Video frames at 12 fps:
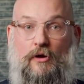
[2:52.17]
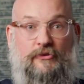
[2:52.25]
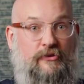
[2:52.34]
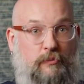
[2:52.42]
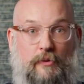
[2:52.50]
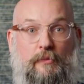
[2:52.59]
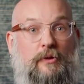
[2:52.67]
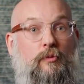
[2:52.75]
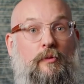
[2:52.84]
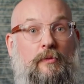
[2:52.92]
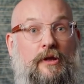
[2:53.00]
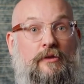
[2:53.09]
laws that permit
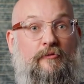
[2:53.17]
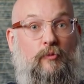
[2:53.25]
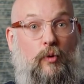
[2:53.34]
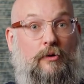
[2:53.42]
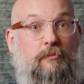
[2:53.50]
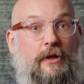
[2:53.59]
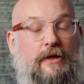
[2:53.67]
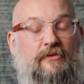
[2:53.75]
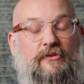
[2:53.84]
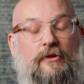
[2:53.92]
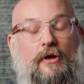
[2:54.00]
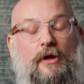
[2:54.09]
women in the workplace.